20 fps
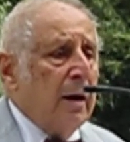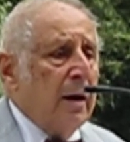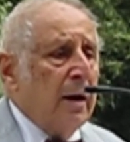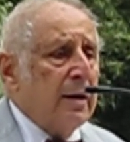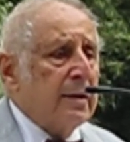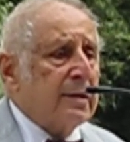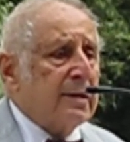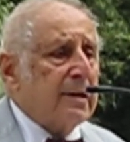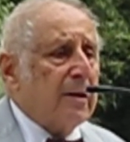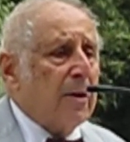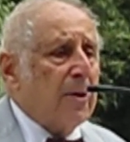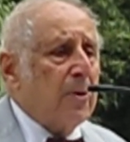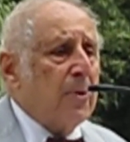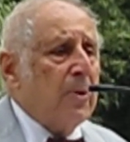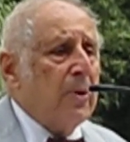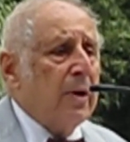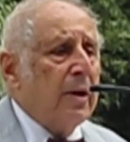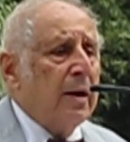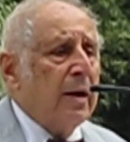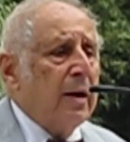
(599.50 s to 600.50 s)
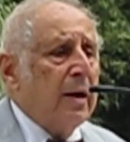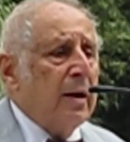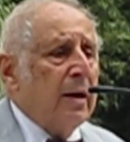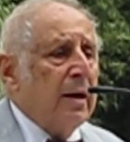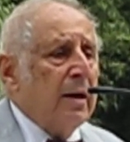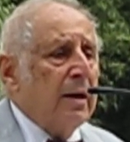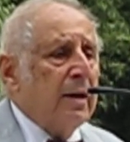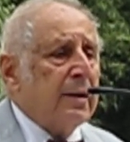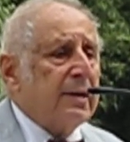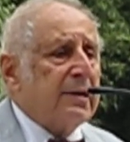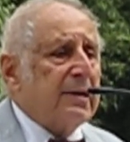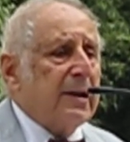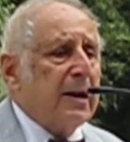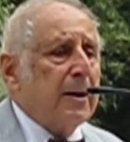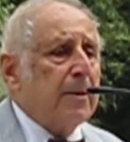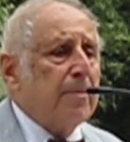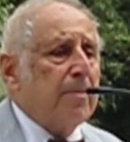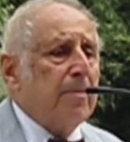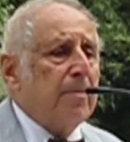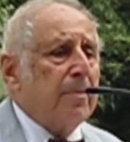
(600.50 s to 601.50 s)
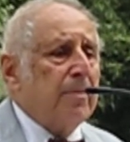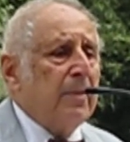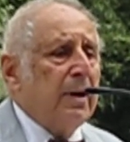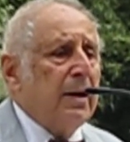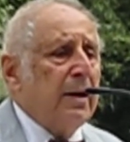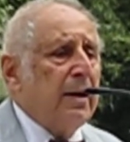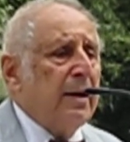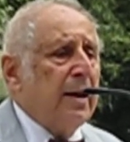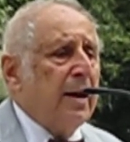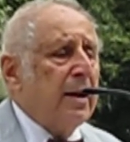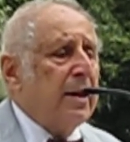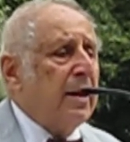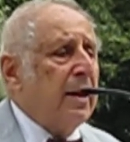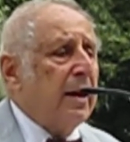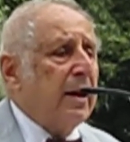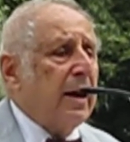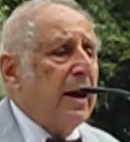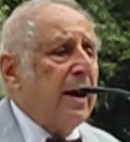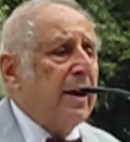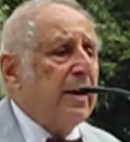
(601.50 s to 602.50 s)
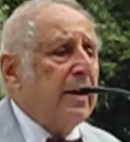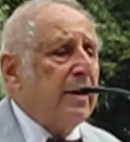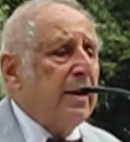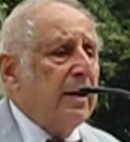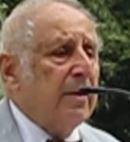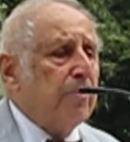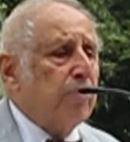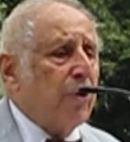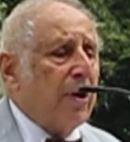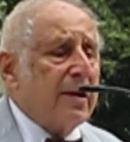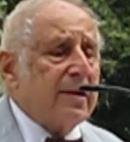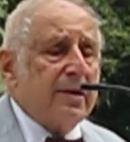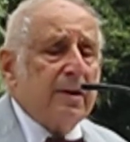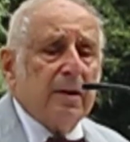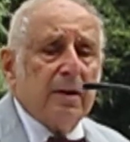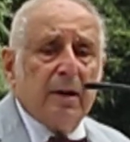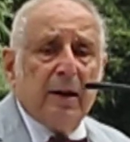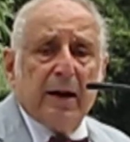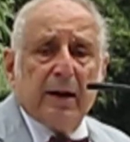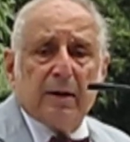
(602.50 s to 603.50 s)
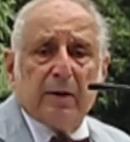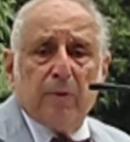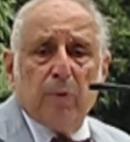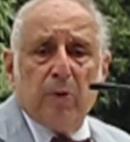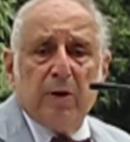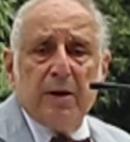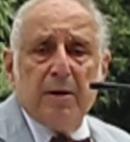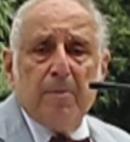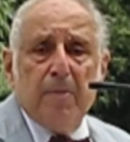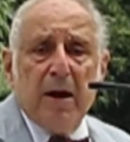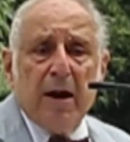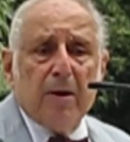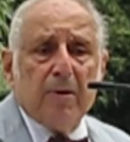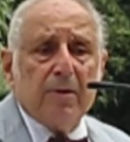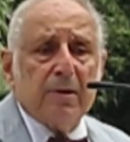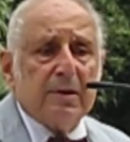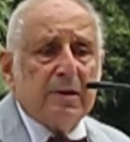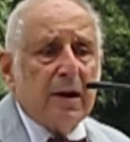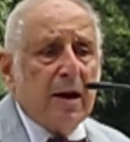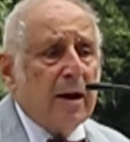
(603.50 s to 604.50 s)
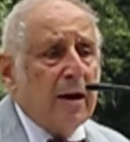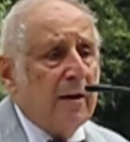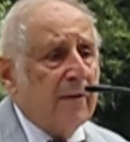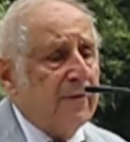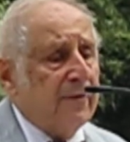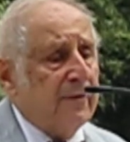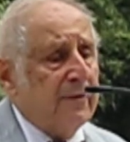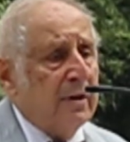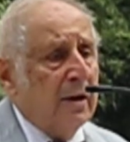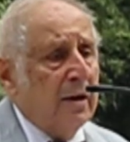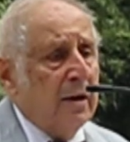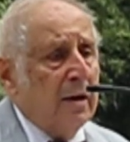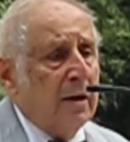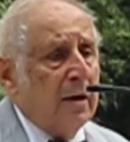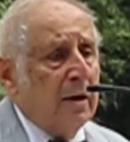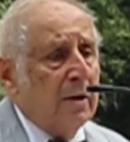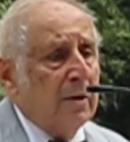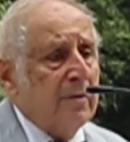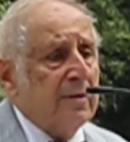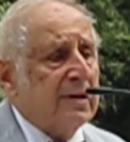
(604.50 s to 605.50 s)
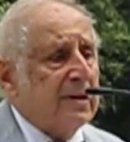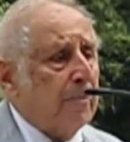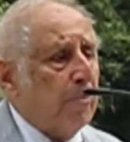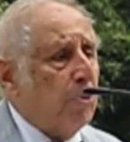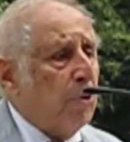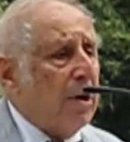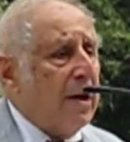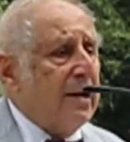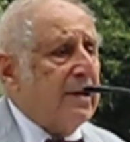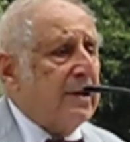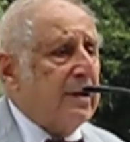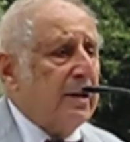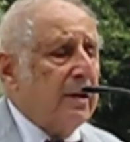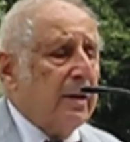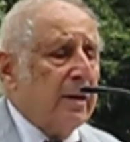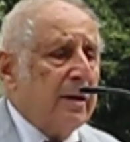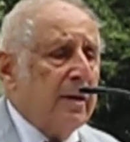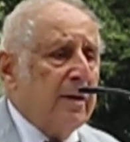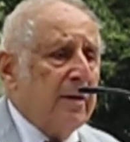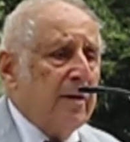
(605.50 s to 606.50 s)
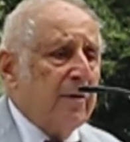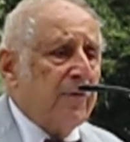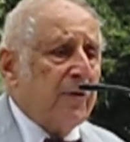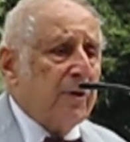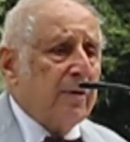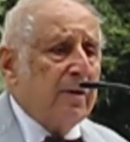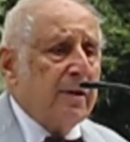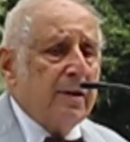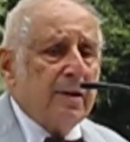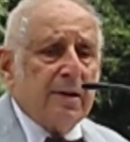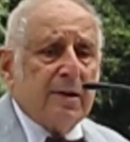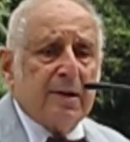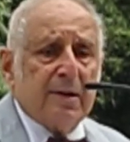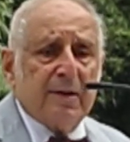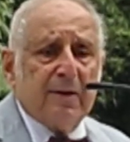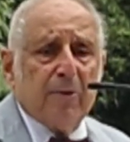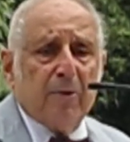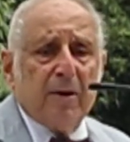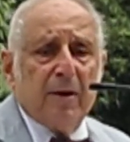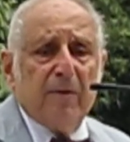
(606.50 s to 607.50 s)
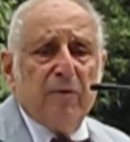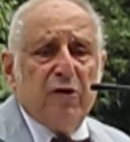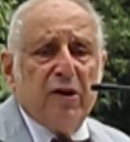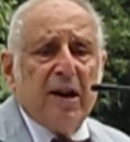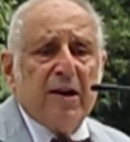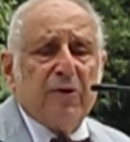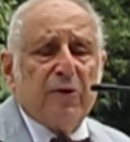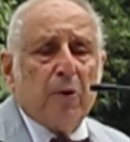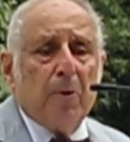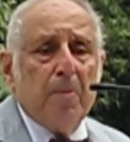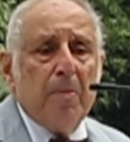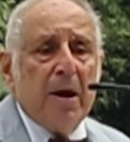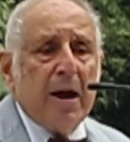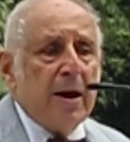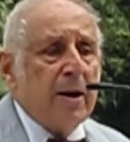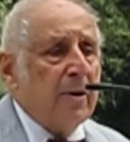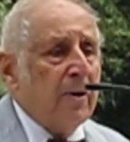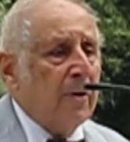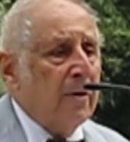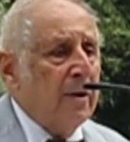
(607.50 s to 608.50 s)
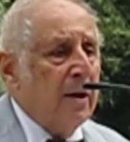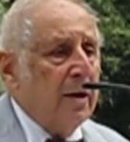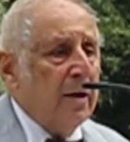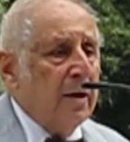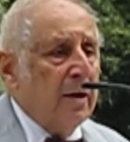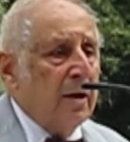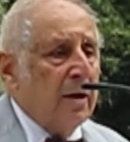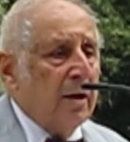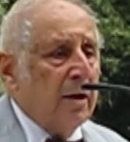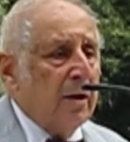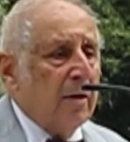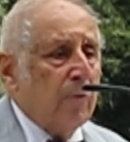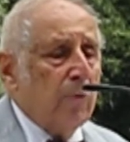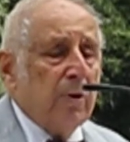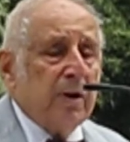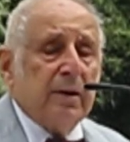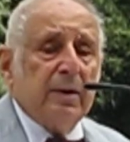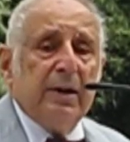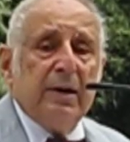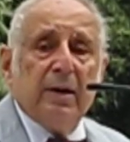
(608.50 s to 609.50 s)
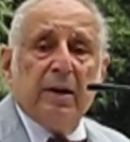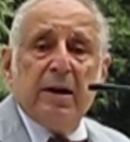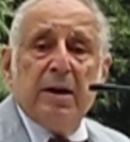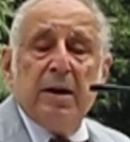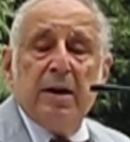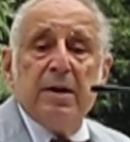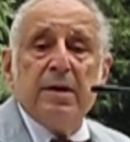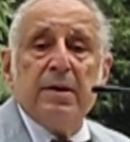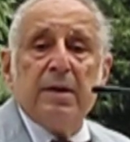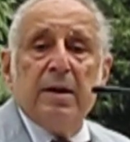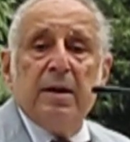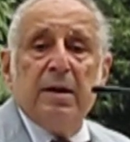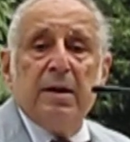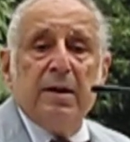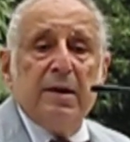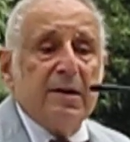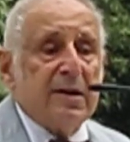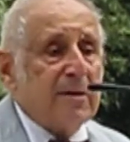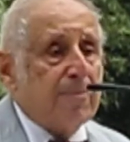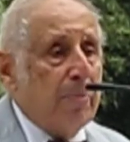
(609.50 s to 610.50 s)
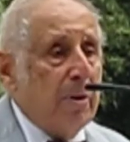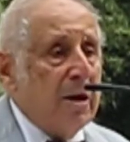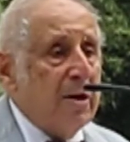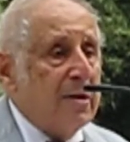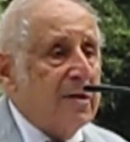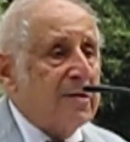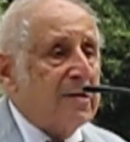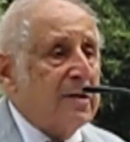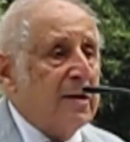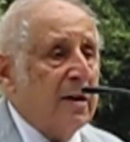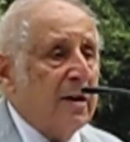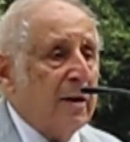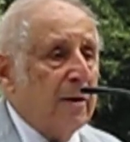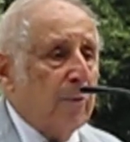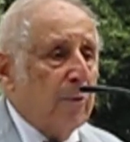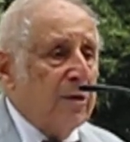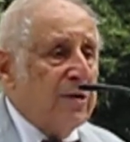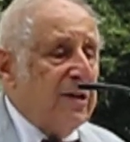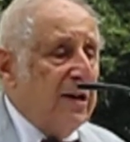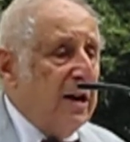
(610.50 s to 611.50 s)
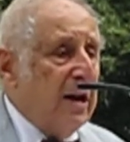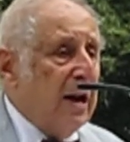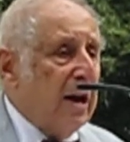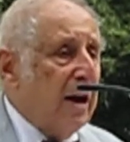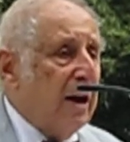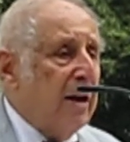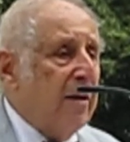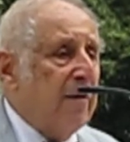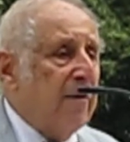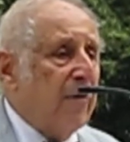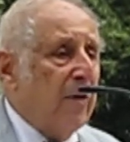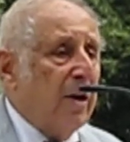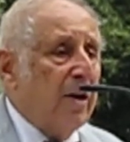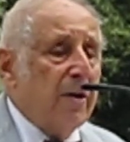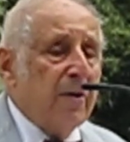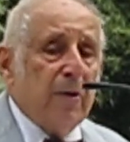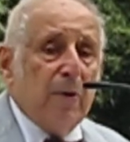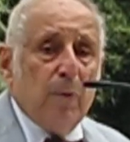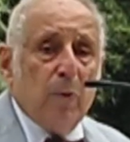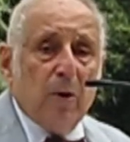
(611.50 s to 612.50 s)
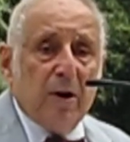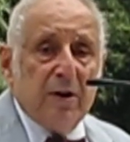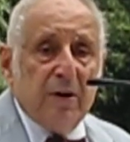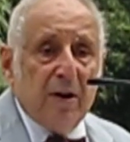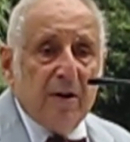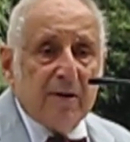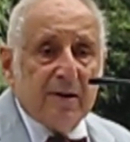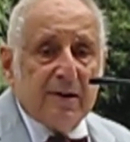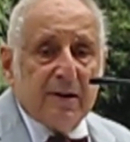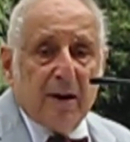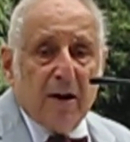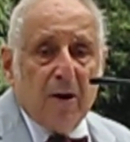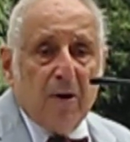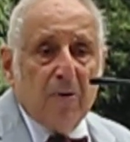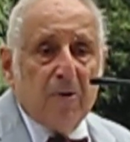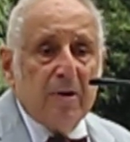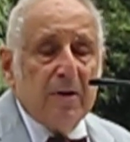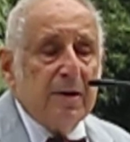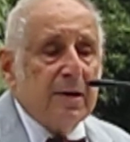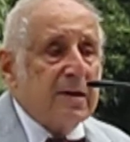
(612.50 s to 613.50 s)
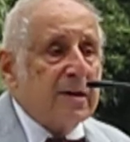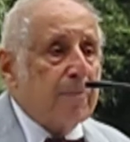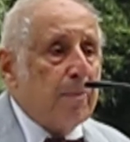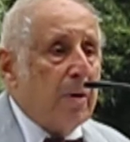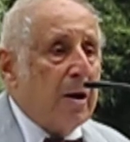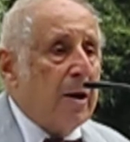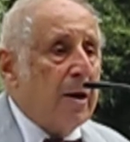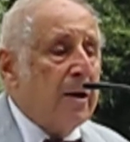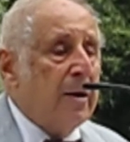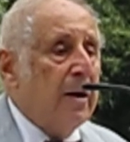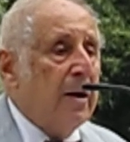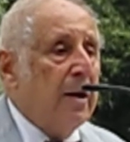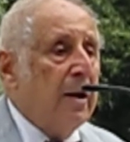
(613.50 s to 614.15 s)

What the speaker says: And so it seemed, and then they had President-elect William Howard Taft, who surprisingly, for his sort of gentle manner, really lit in his speech, which he gave 101 years ago on the spot.